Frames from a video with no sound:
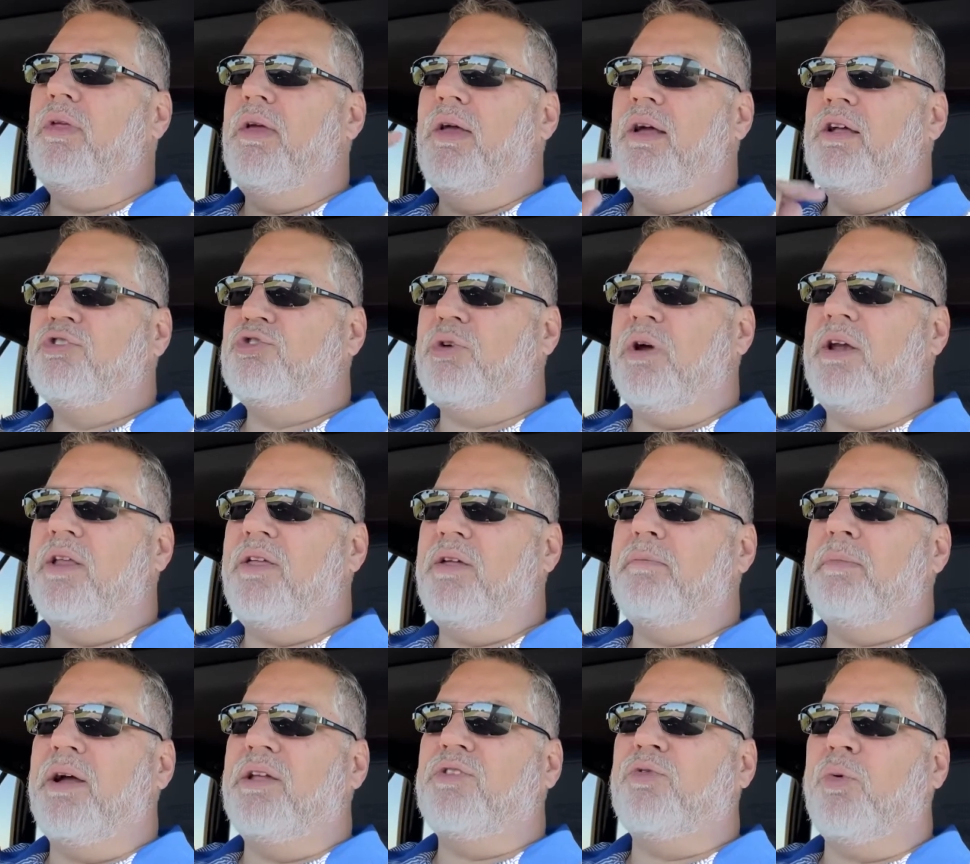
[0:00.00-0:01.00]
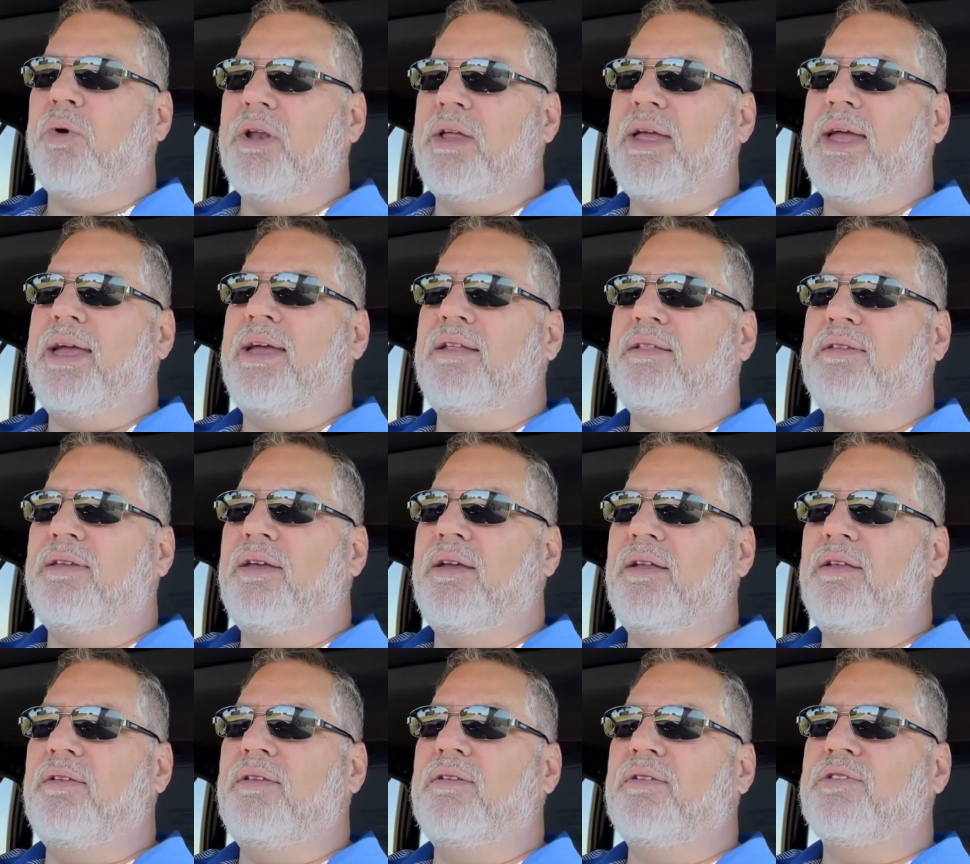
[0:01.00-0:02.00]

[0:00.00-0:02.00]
Traded in my 2018